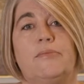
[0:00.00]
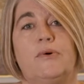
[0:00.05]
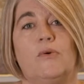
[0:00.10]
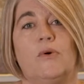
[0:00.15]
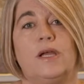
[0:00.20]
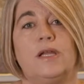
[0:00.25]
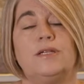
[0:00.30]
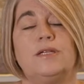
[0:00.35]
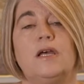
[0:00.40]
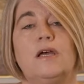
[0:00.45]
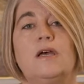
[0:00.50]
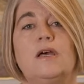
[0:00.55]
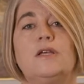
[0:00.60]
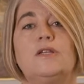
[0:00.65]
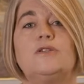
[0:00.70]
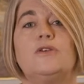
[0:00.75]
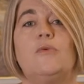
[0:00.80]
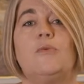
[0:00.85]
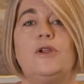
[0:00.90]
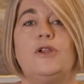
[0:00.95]
point.
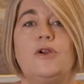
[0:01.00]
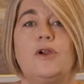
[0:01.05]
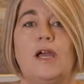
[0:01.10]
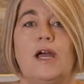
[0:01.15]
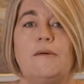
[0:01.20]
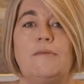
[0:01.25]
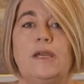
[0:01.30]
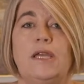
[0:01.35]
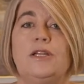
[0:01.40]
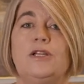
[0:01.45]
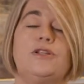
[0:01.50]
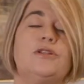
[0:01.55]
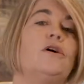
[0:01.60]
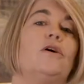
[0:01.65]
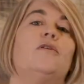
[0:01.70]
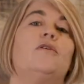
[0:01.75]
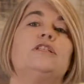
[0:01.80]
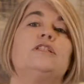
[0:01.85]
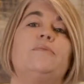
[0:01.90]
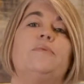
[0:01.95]
So when you come into the
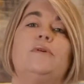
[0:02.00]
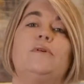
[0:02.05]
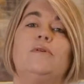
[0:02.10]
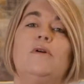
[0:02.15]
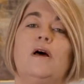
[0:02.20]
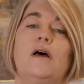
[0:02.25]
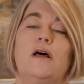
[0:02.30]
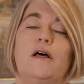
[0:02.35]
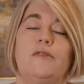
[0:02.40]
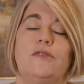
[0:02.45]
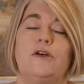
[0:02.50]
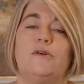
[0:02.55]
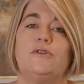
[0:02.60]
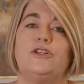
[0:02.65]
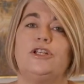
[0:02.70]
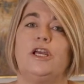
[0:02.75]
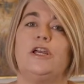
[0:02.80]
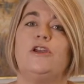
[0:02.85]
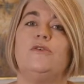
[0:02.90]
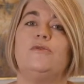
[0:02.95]
hospital, they'll
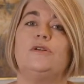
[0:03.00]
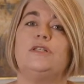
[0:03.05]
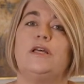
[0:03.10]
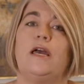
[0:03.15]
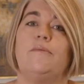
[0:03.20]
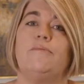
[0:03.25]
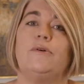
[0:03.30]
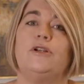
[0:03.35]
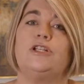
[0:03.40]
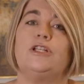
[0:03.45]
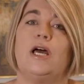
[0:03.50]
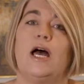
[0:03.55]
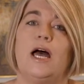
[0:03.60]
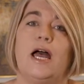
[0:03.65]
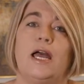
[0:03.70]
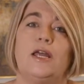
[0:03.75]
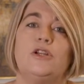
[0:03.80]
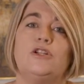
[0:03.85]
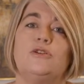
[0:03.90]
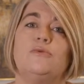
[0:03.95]
check your temperature
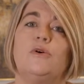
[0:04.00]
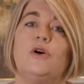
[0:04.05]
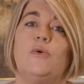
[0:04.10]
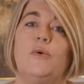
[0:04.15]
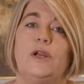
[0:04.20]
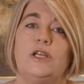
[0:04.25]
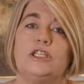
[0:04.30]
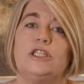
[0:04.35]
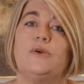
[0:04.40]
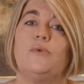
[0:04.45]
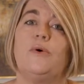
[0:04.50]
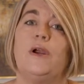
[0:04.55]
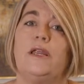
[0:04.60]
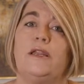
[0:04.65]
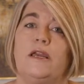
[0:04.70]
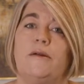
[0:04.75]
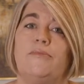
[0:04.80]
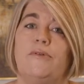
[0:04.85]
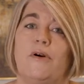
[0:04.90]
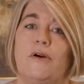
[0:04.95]
and do a quick
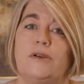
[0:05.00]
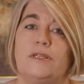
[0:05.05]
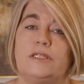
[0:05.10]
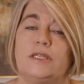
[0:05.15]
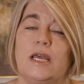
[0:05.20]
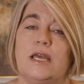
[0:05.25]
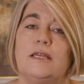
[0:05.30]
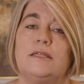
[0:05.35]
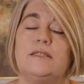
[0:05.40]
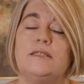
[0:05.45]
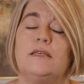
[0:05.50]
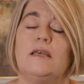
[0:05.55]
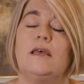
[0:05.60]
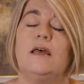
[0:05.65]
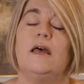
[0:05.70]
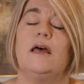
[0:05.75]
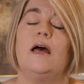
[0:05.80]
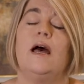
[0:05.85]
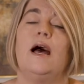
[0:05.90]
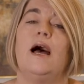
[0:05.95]
screening process.
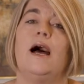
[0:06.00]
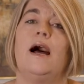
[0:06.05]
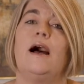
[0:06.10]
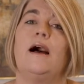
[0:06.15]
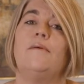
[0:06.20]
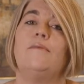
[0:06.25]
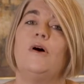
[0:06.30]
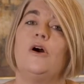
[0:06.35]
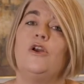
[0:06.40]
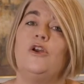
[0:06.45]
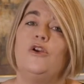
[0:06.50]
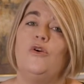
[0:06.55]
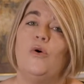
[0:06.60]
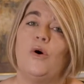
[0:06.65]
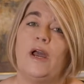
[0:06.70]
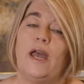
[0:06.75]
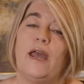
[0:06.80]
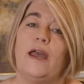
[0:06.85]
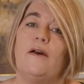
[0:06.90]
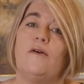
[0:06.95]
Your
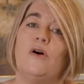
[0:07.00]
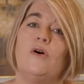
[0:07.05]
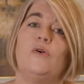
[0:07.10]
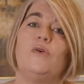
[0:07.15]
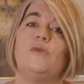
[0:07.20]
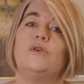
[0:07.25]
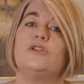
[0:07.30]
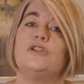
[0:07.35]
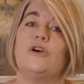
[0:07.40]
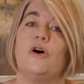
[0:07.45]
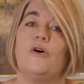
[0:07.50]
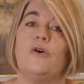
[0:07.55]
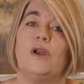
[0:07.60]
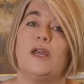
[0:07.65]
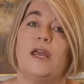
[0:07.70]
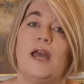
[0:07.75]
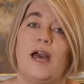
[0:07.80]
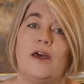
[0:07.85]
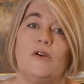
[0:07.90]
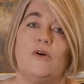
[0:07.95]
carer also
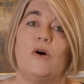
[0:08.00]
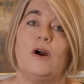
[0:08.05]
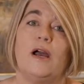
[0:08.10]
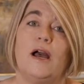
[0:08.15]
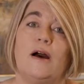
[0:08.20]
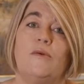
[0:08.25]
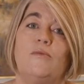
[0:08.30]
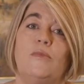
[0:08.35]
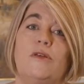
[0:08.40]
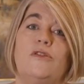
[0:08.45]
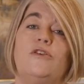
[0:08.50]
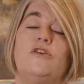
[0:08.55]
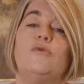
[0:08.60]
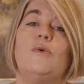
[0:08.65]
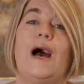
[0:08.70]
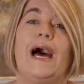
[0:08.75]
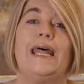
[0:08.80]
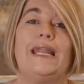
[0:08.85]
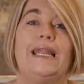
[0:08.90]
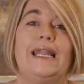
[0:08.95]
cannot come with you
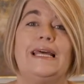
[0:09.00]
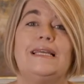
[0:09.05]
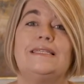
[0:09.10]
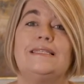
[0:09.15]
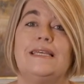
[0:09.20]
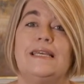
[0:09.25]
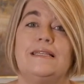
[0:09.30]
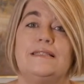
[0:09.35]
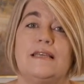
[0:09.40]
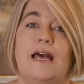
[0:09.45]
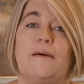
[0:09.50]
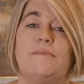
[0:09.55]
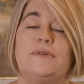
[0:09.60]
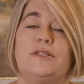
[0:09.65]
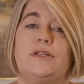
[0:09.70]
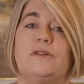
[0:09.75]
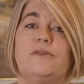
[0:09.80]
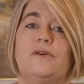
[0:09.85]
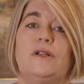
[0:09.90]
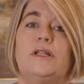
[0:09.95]
unless it's
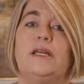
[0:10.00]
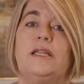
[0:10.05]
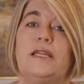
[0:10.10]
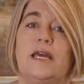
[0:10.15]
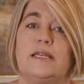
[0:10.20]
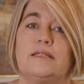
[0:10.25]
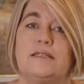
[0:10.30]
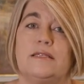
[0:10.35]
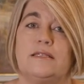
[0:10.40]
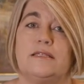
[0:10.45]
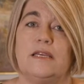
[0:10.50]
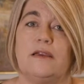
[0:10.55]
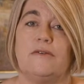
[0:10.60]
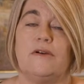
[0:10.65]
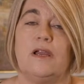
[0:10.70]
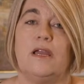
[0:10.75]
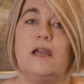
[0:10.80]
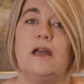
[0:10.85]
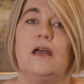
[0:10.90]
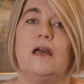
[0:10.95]
absolutely
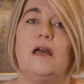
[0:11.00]
necessary.